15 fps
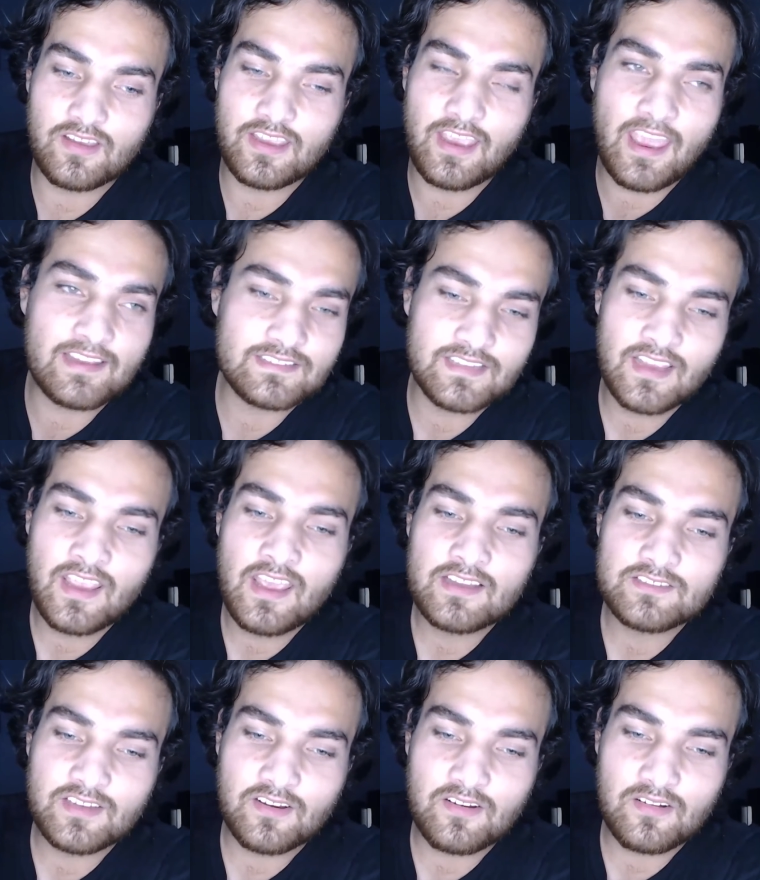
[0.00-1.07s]
at
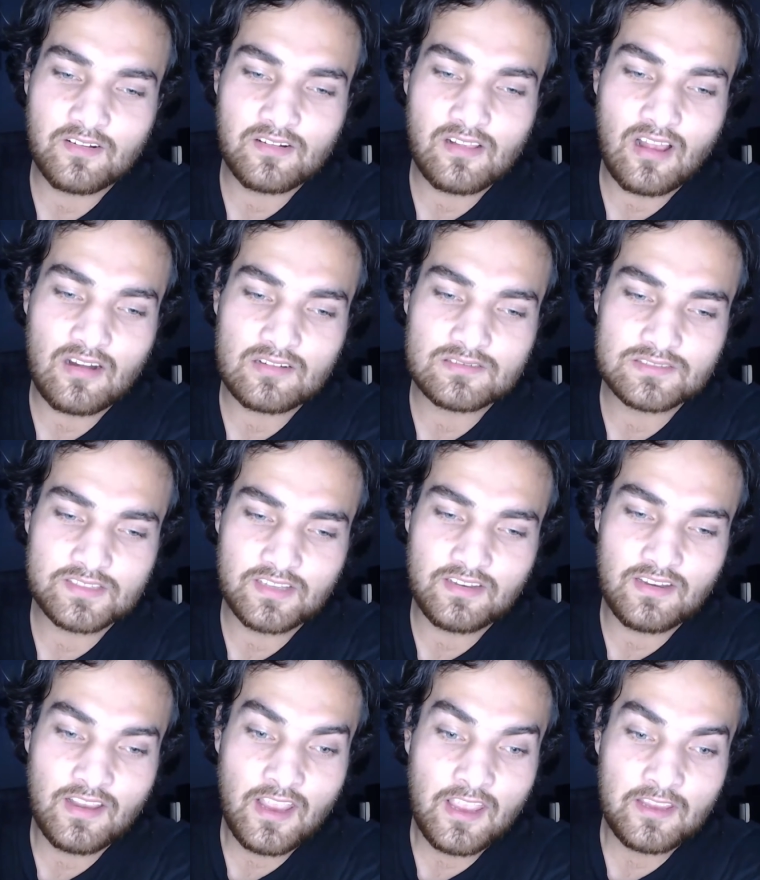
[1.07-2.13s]
Tucker Carlson.